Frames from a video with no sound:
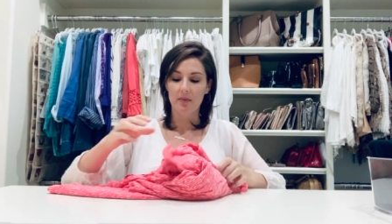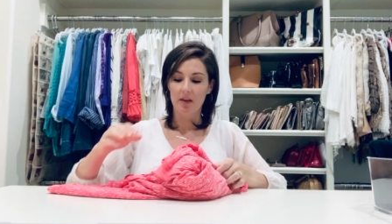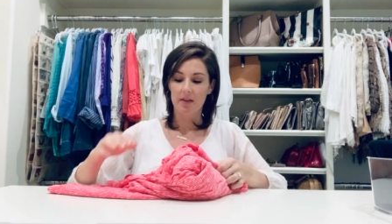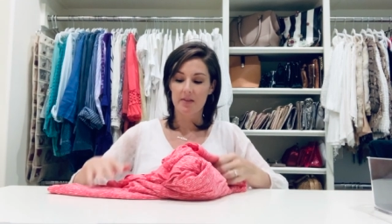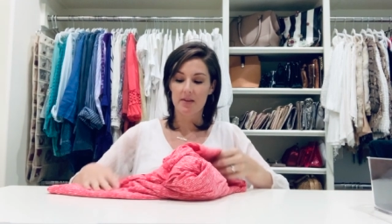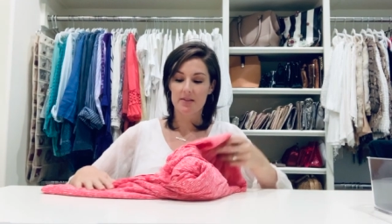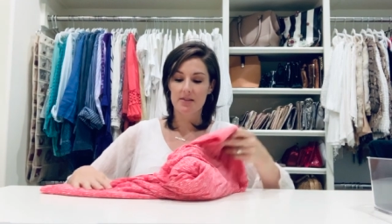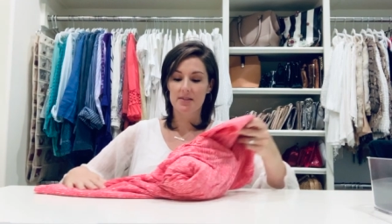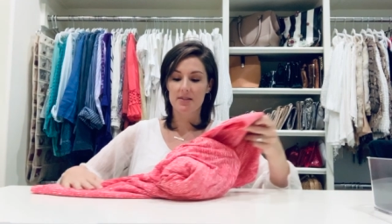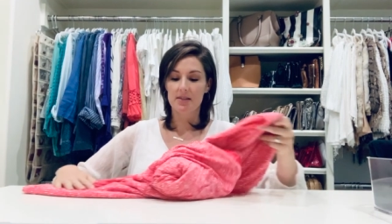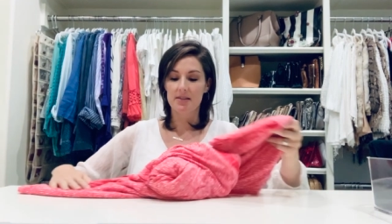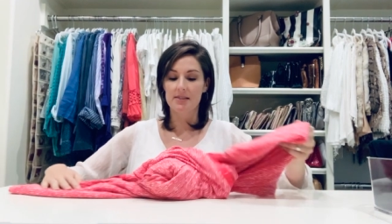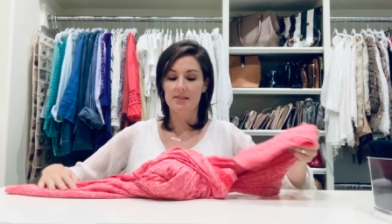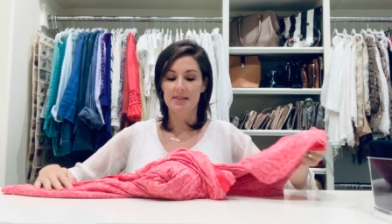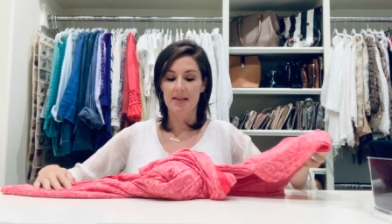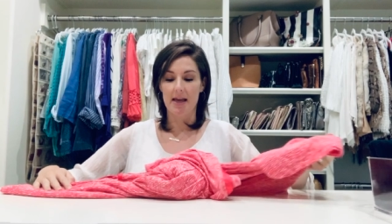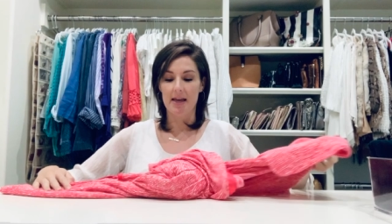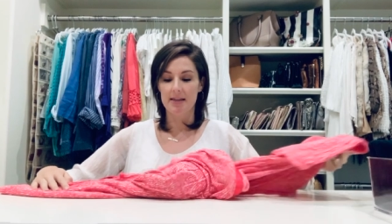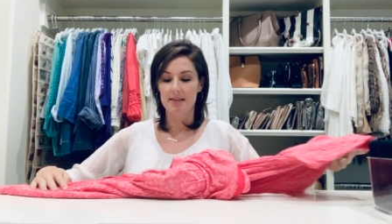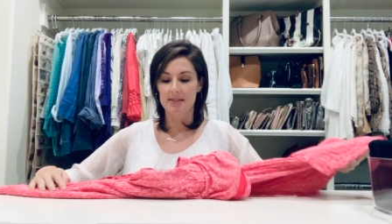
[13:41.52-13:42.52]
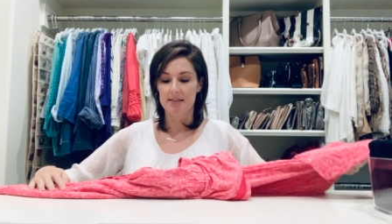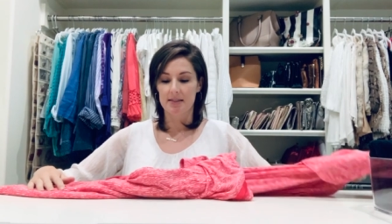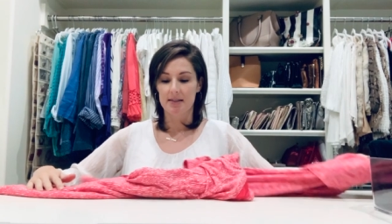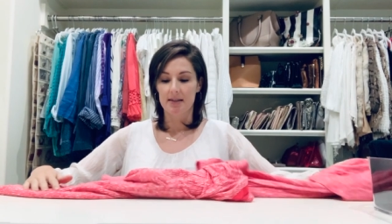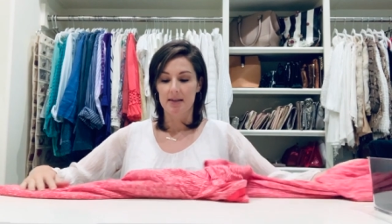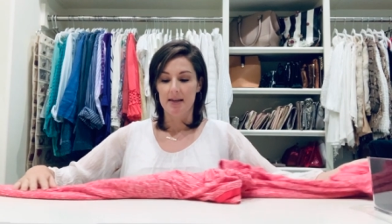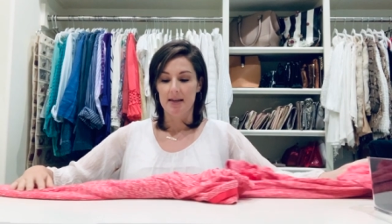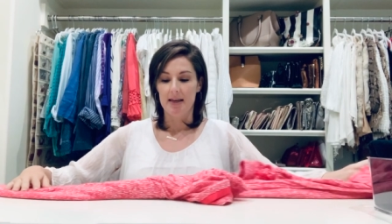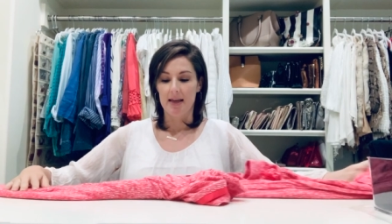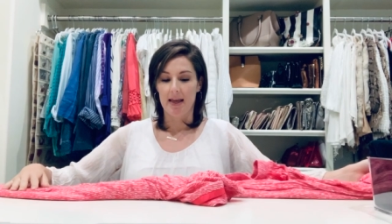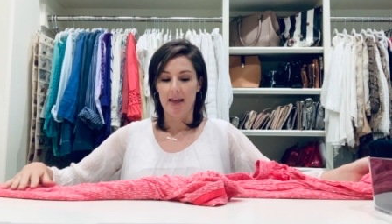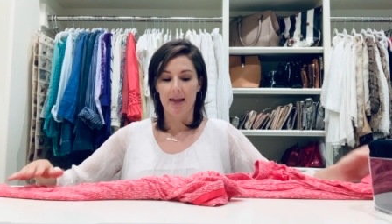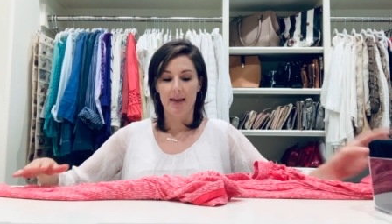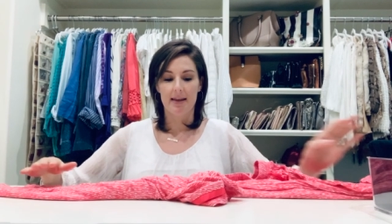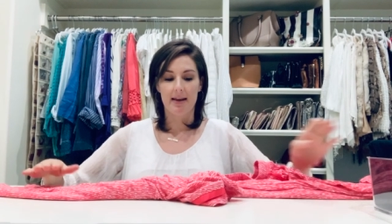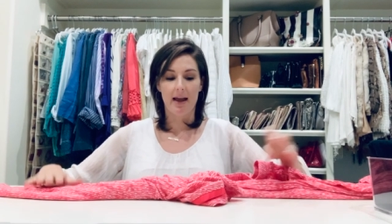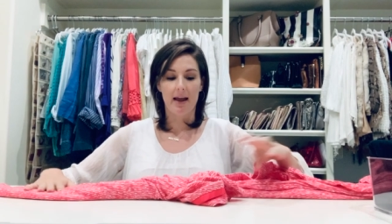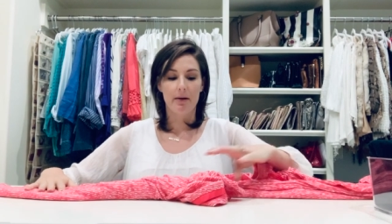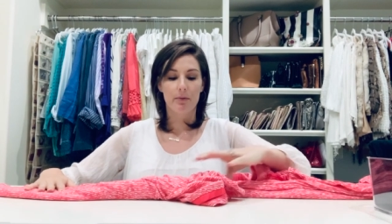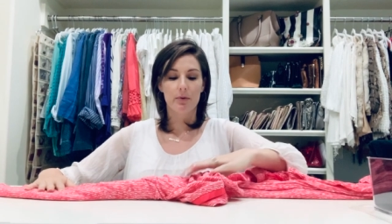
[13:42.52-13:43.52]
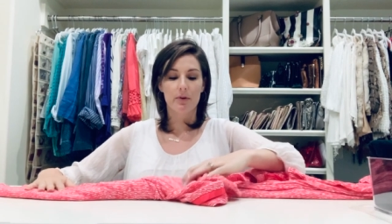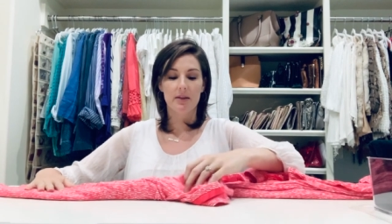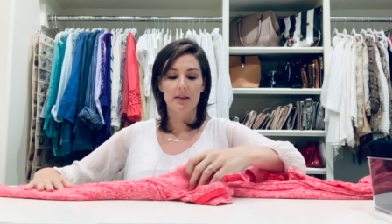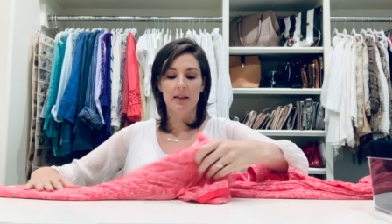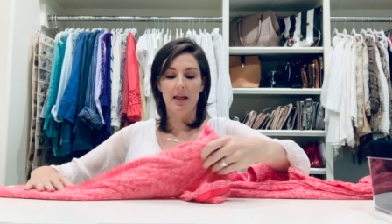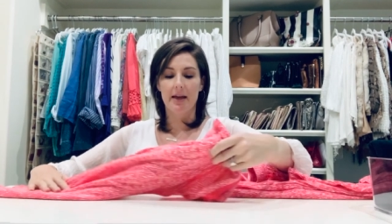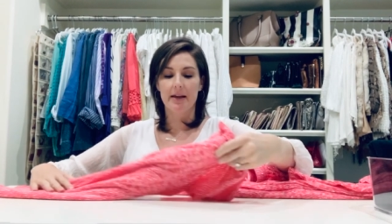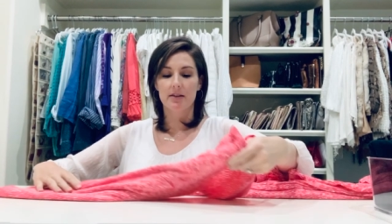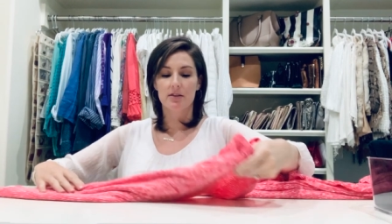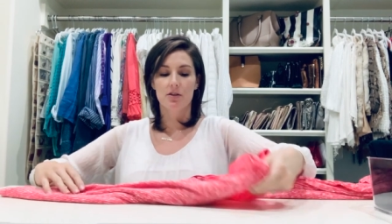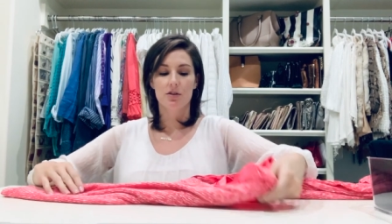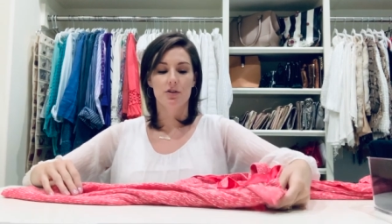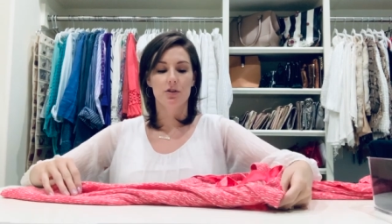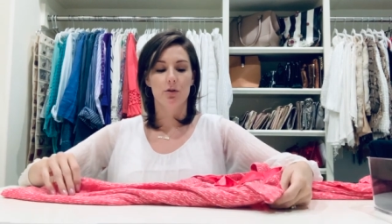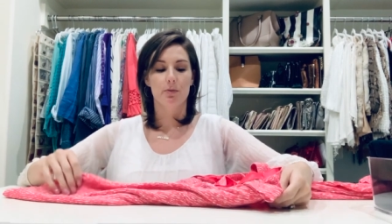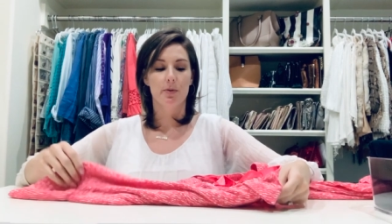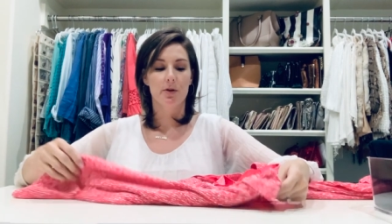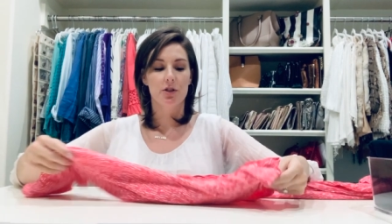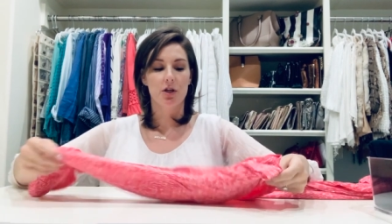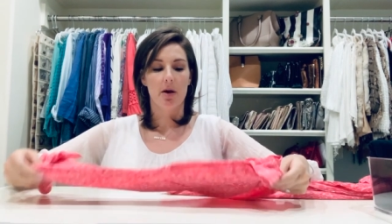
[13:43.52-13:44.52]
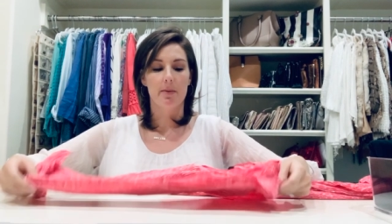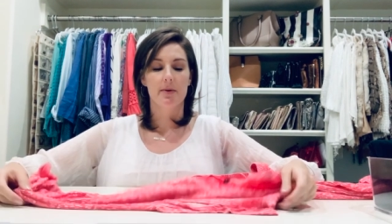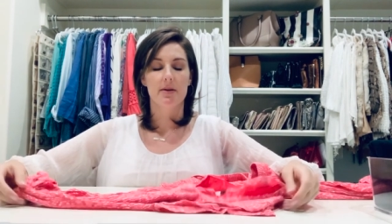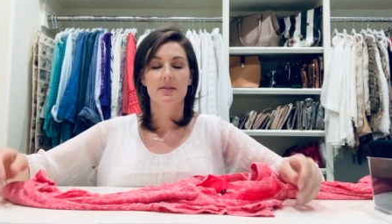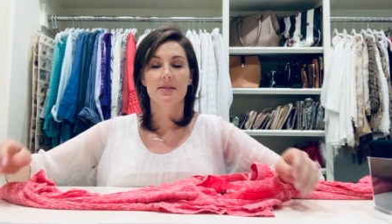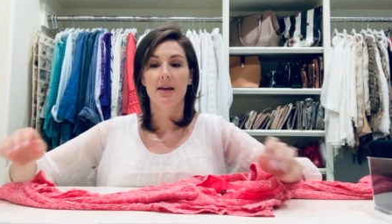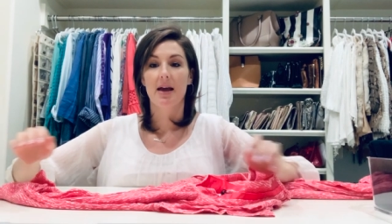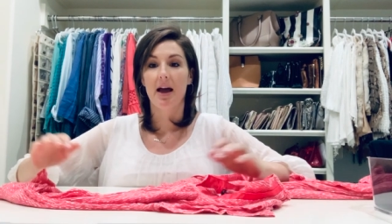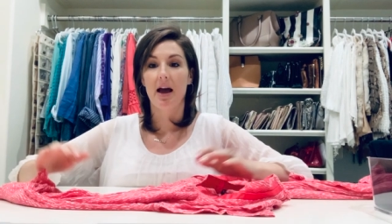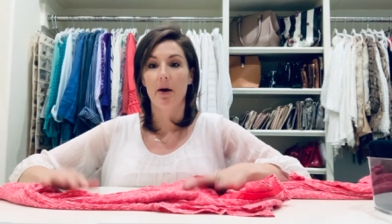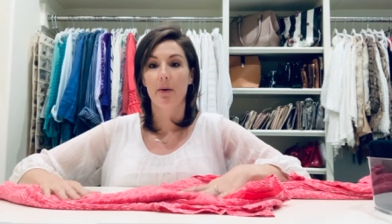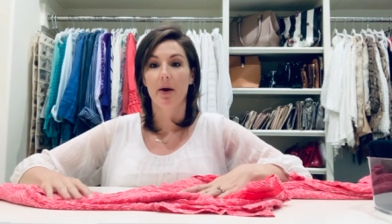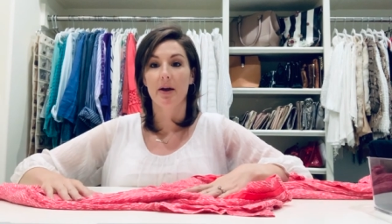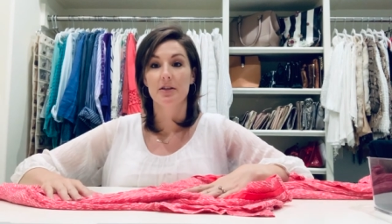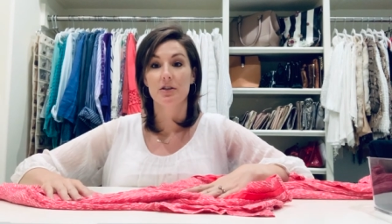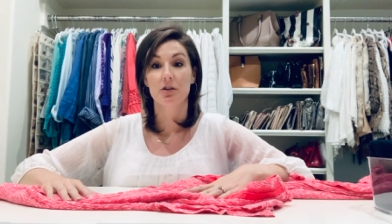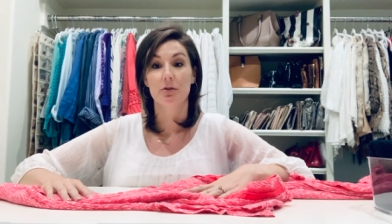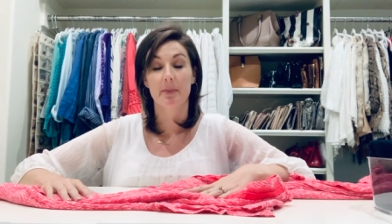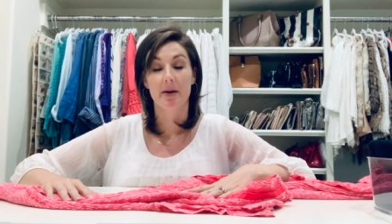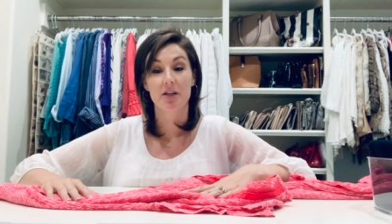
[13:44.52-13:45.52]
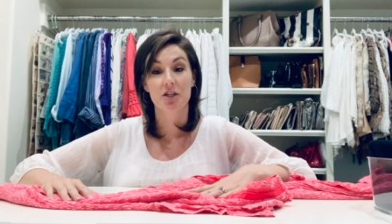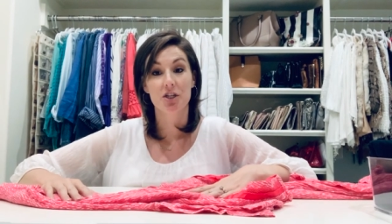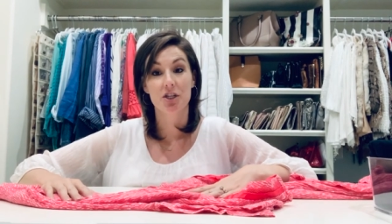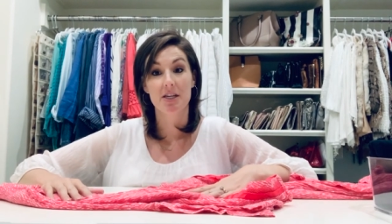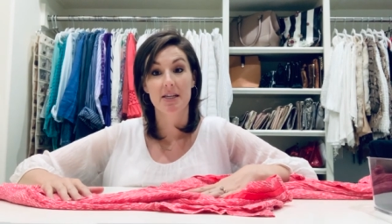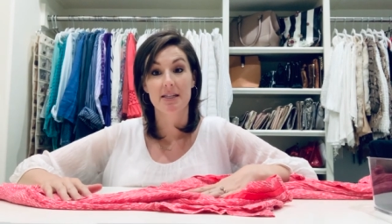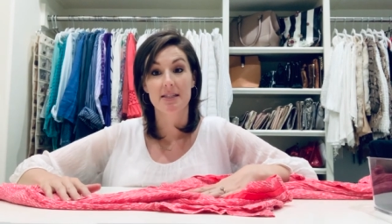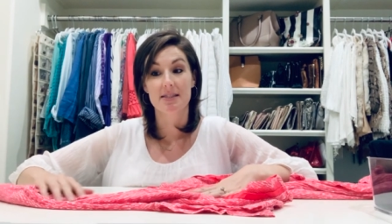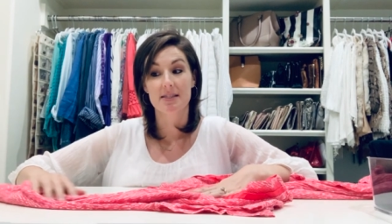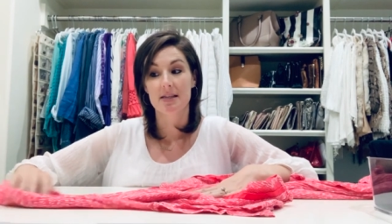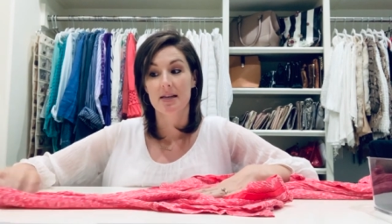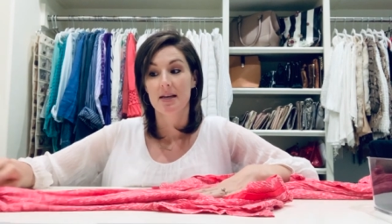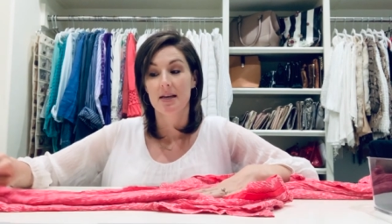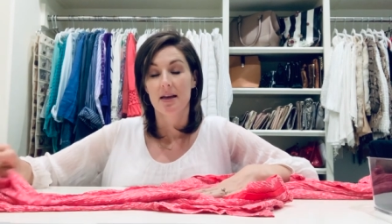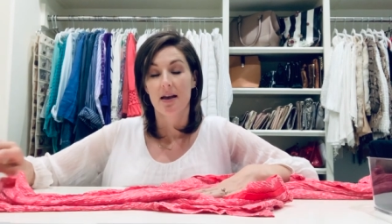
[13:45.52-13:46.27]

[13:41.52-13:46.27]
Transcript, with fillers: this is a set, and I really like to do pajamas how I do my sheets.